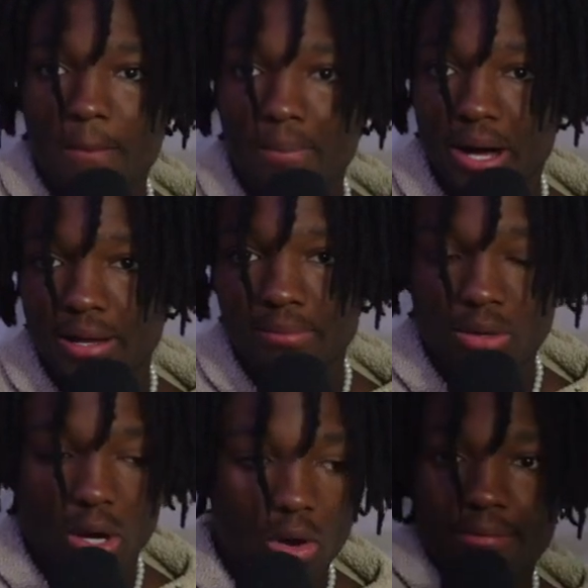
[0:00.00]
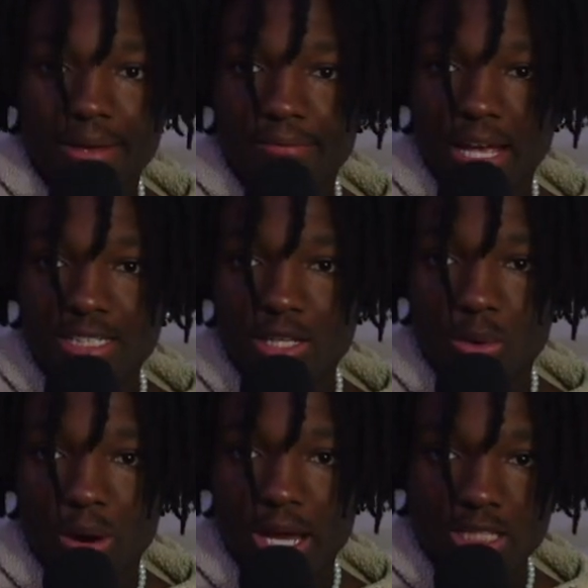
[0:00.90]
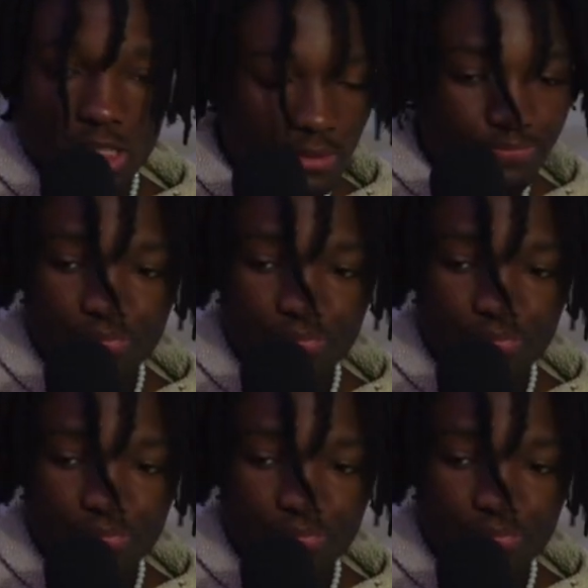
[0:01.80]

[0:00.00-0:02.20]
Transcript: But, you know, if that's in your range,